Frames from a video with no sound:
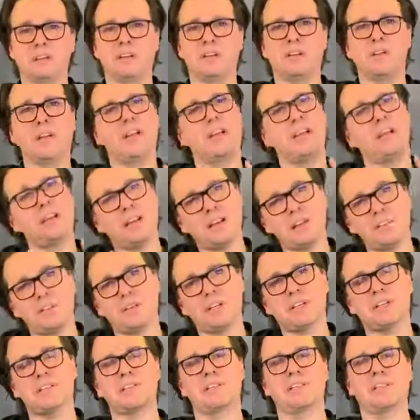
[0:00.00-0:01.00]
A little bit
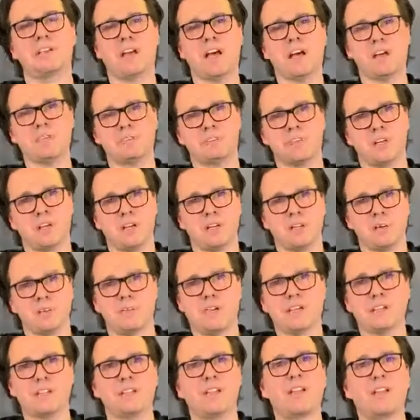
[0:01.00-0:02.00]
is enough,
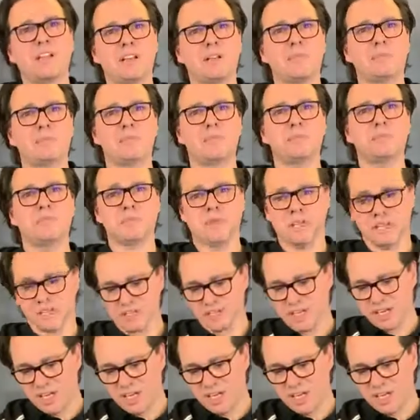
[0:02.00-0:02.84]
but a little movement,